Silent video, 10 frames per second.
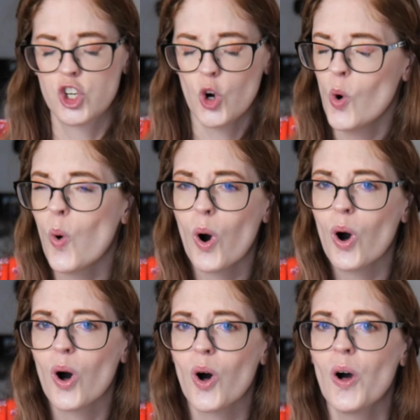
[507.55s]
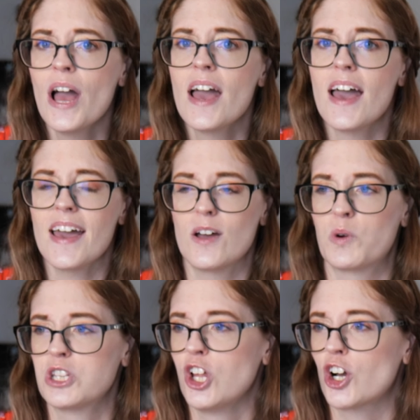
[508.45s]
cool, it
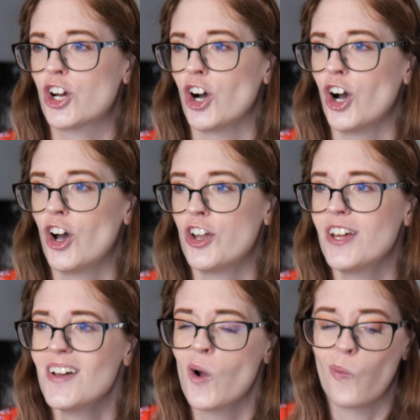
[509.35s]
would look good